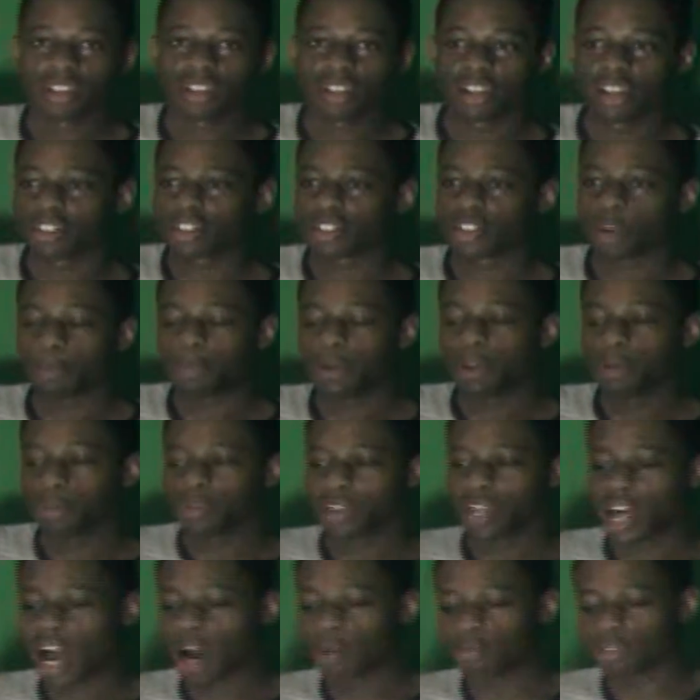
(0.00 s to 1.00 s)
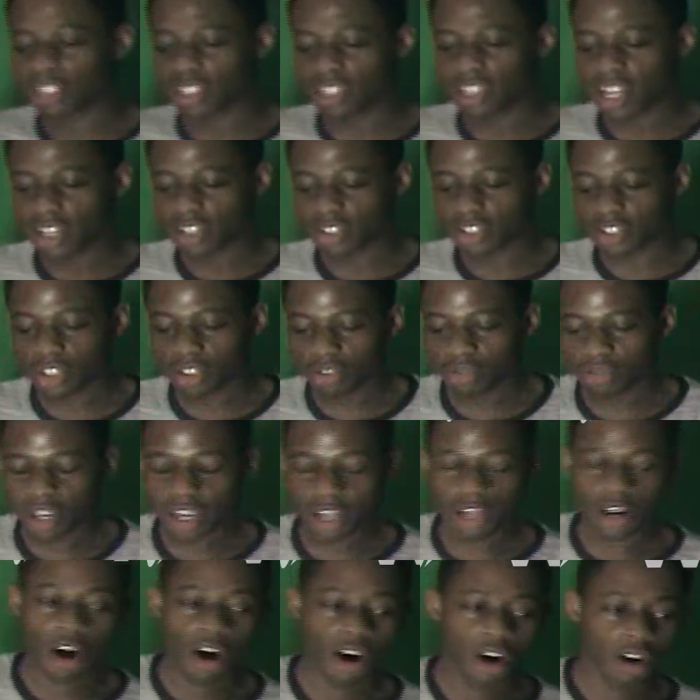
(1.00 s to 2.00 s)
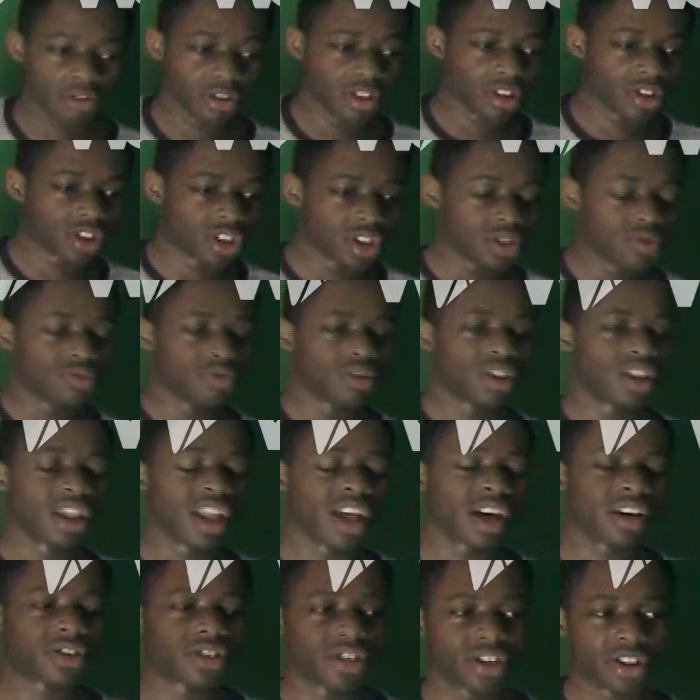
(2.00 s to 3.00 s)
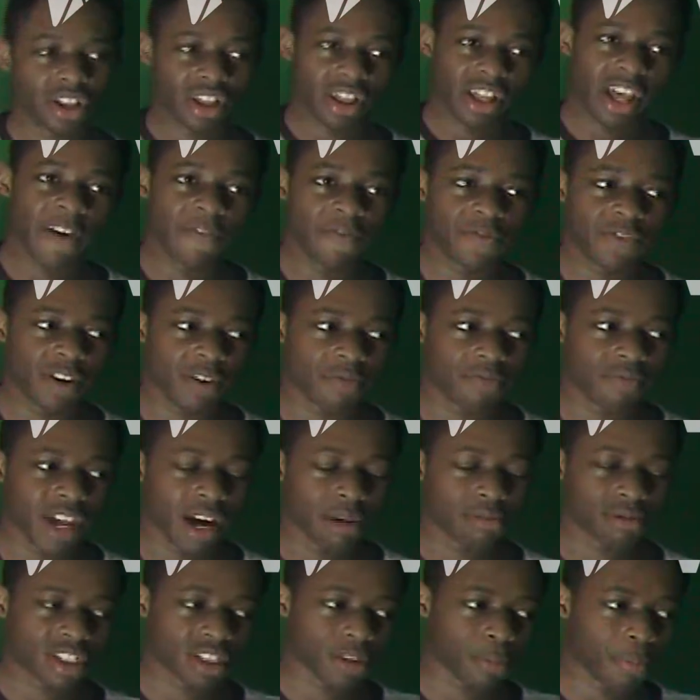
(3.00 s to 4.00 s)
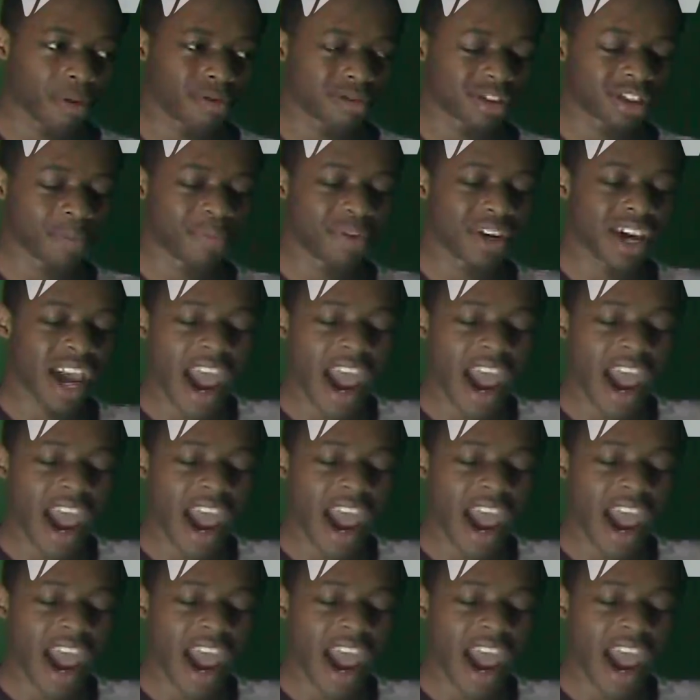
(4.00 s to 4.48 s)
Because the people that I was next to, they called the dude to the left of that was supposed to be